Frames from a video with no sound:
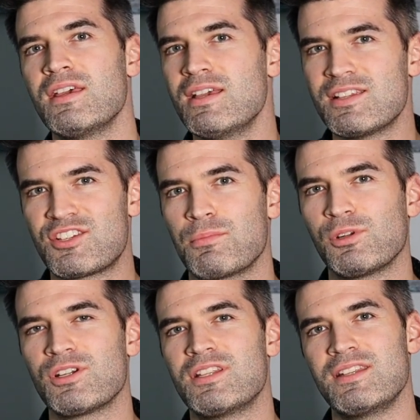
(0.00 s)
similar
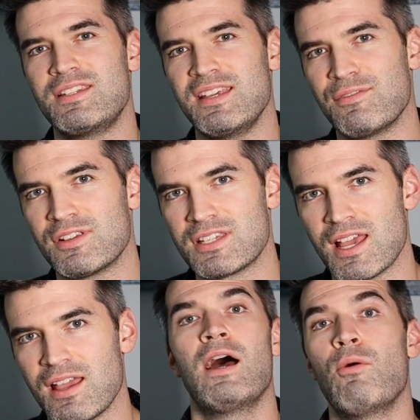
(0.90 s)
to the
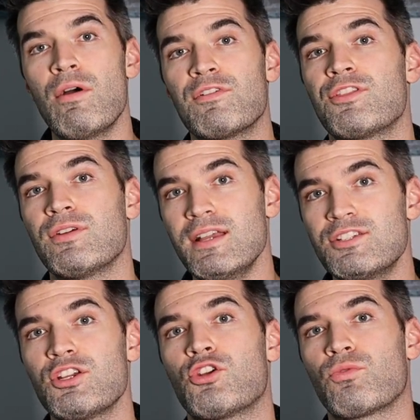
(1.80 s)
TFSA. However, there is a
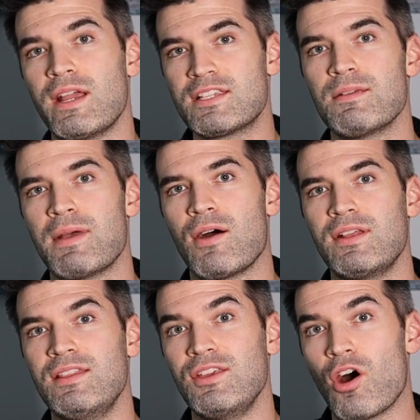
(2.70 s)
grace amount in
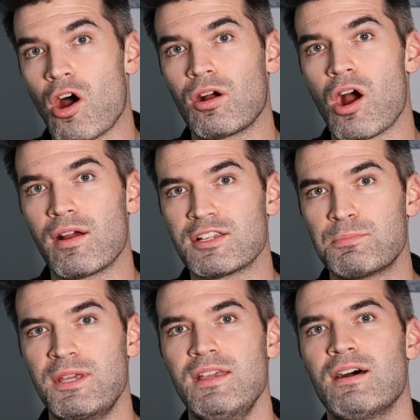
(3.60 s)
the
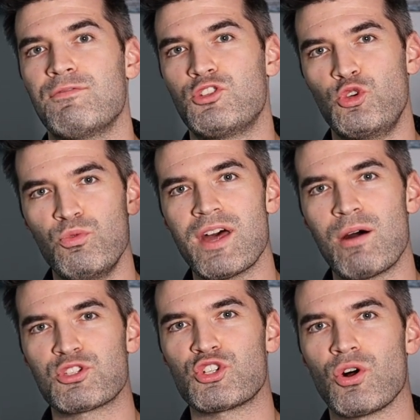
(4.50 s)
RRSP of
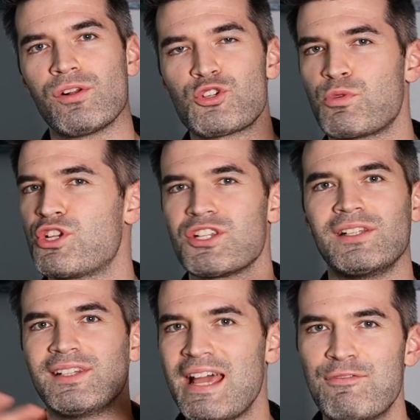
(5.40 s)
$2,000, which is a
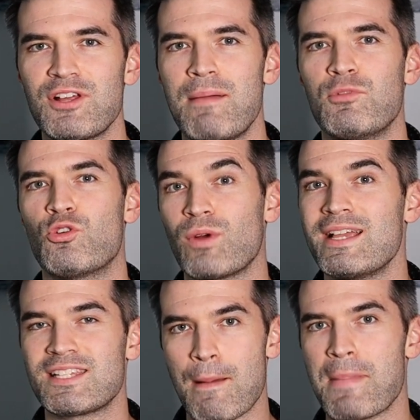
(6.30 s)
lifetime grace
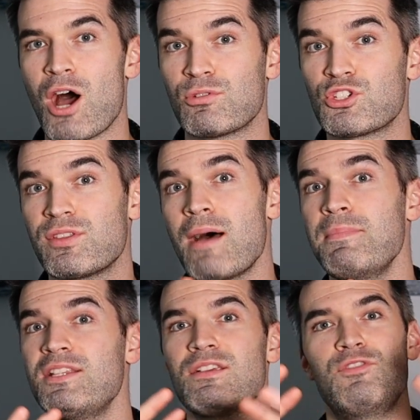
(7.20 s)
amount. So that means
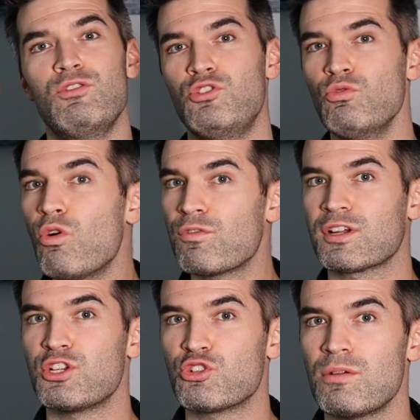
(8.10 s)
if you do
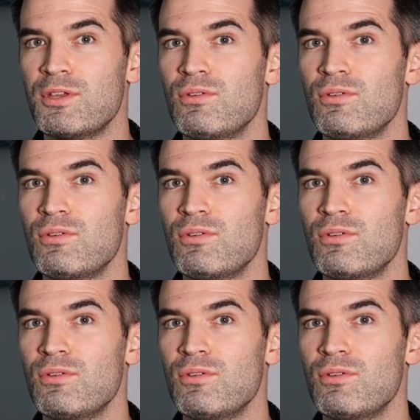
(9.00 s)
overcontribute,